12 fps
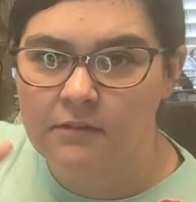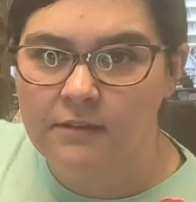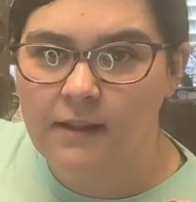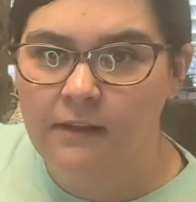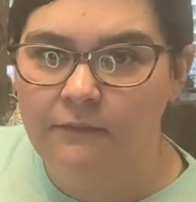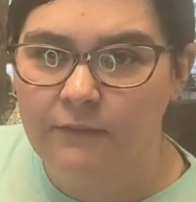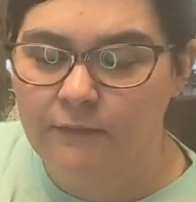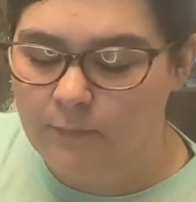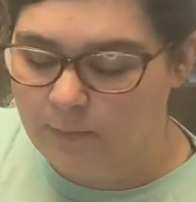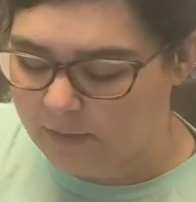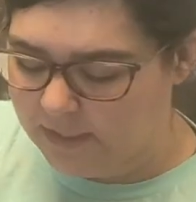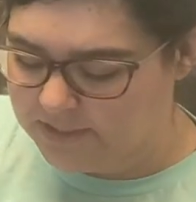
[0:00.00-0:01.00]
stuff from
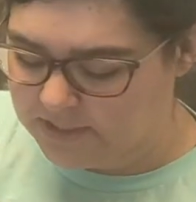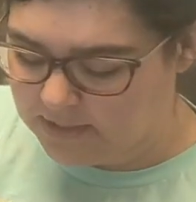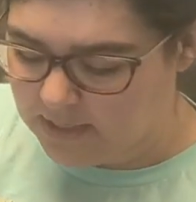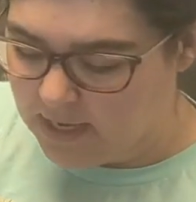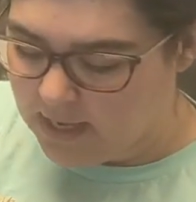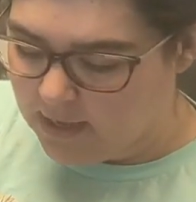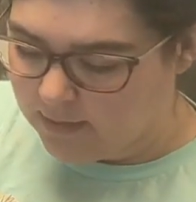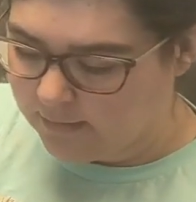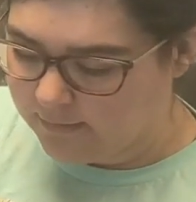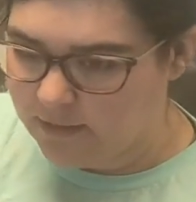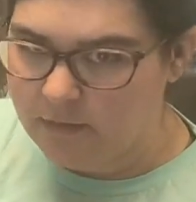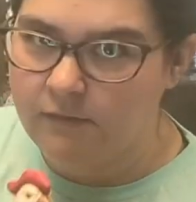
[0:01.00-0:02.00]
their kitchen,
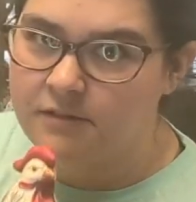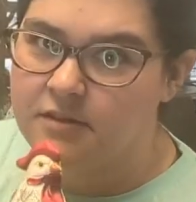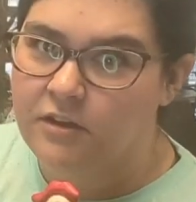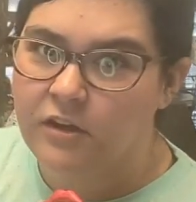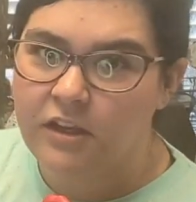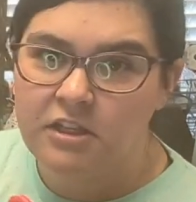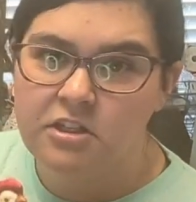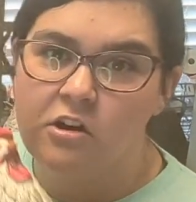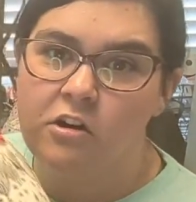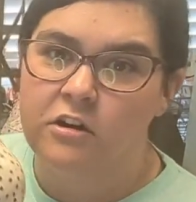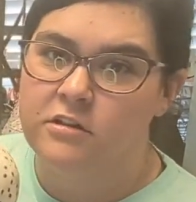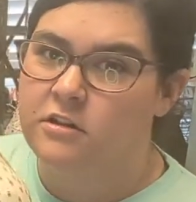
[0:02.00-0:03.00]
because there was cookie
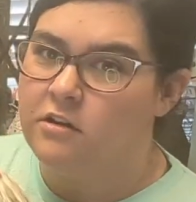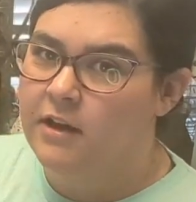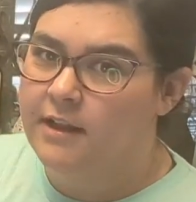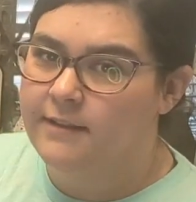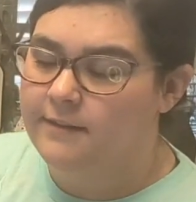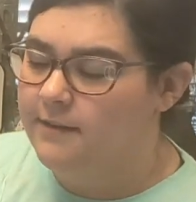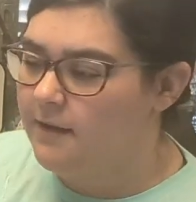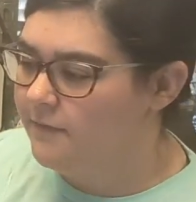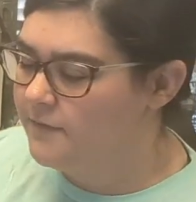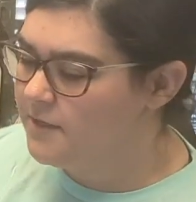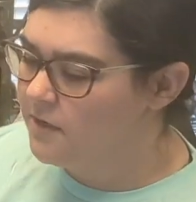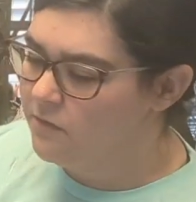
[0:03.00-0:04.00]
jars, all kinds of stuff.
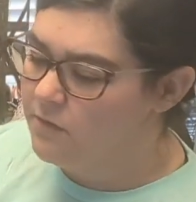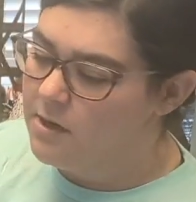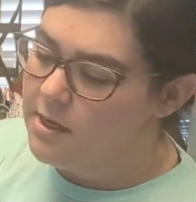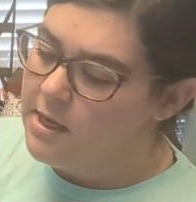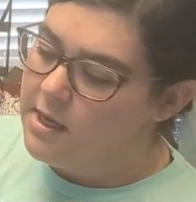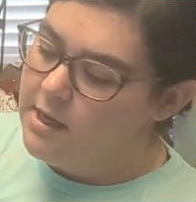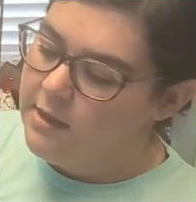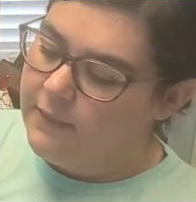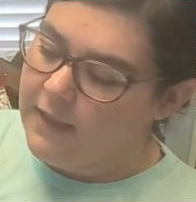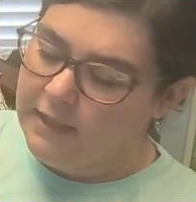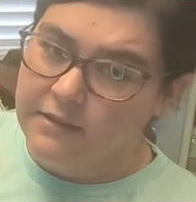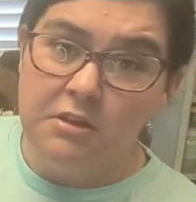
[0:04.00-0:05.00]
So they
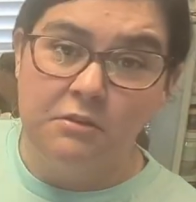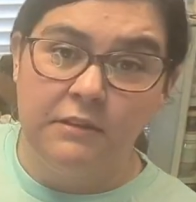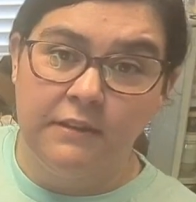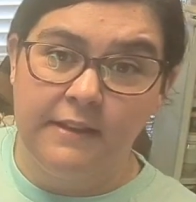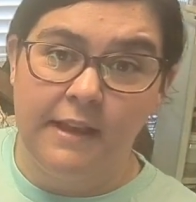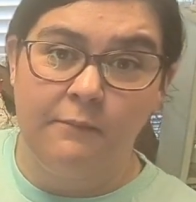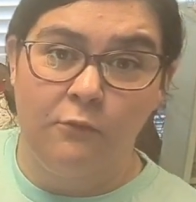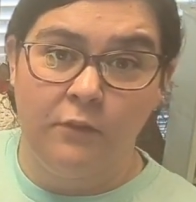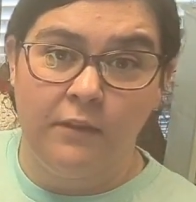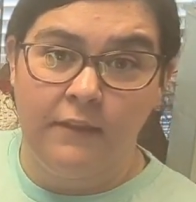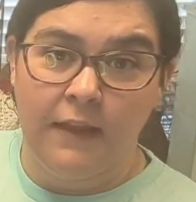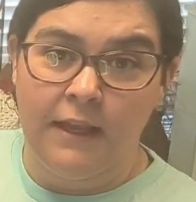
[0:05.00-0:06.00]
had 2 of the same
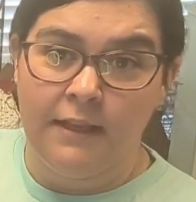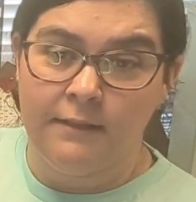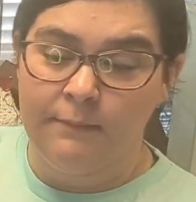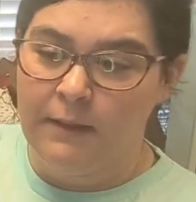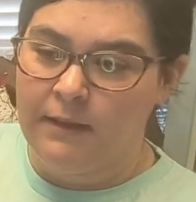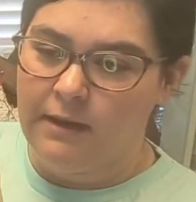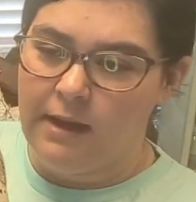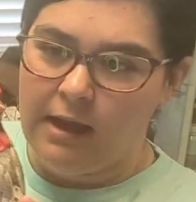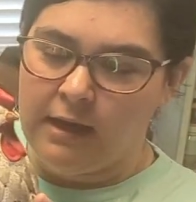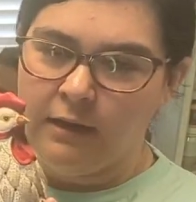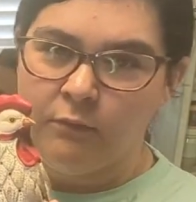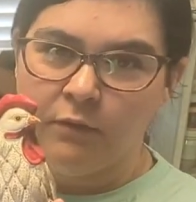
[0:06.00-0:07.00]
ones of these, but
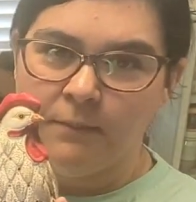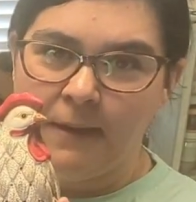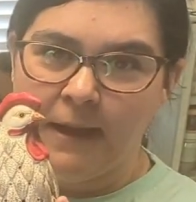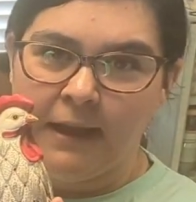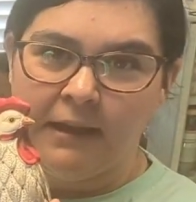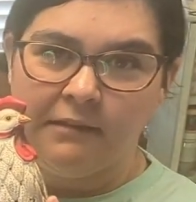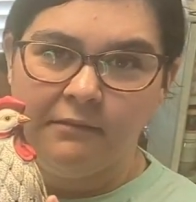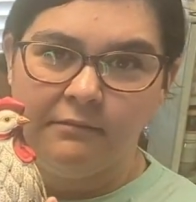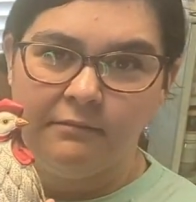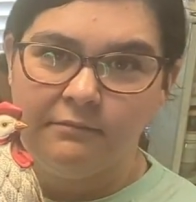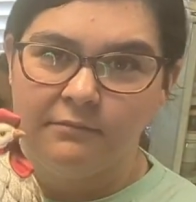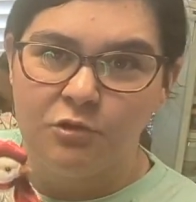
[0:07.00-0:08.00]
I didn't want to pay
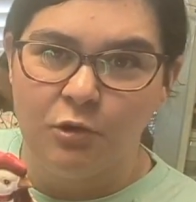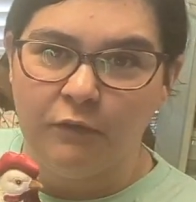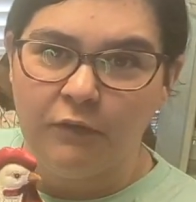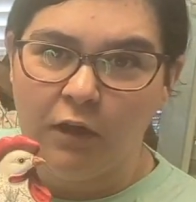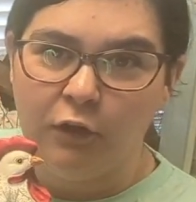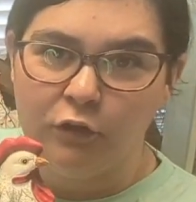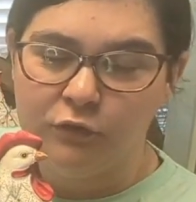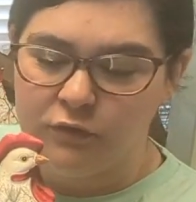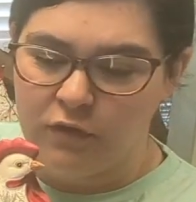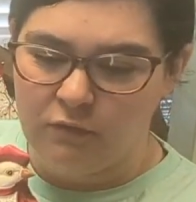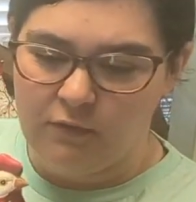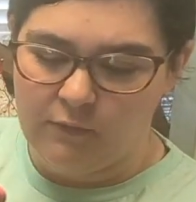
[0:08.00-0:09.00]
$12 for
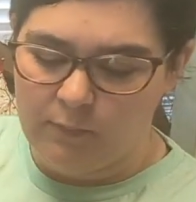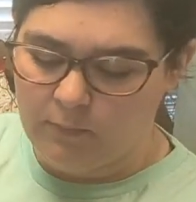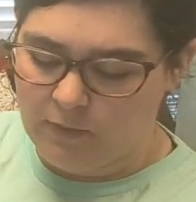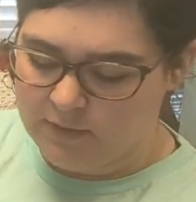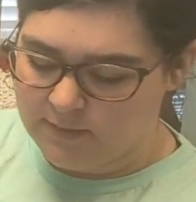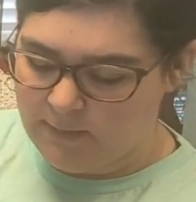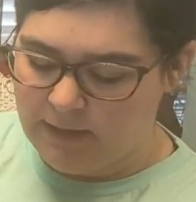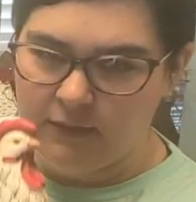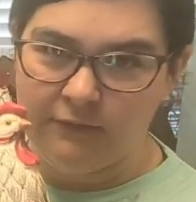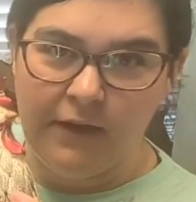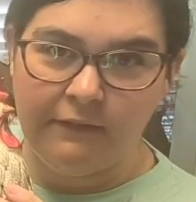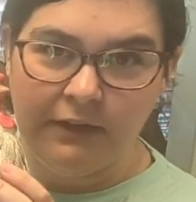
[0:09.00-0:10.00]
2 of them, so I just paid the
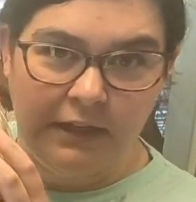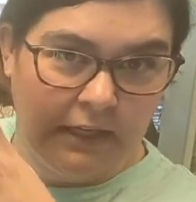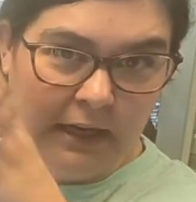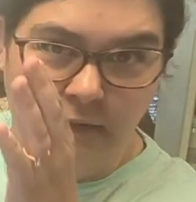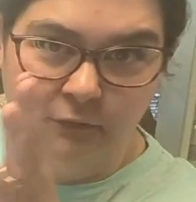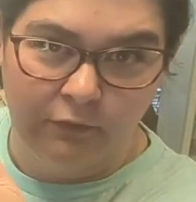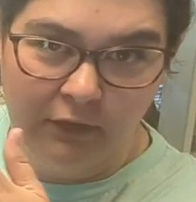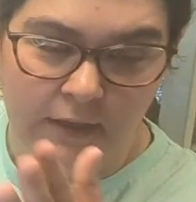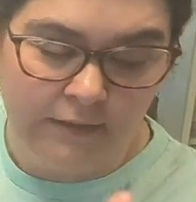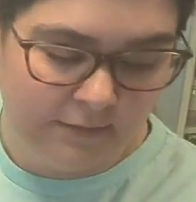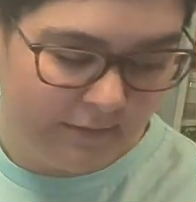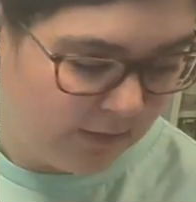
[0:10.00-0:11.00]
$5.99 for
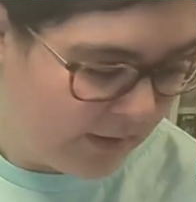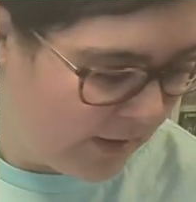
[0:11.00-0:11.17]
this,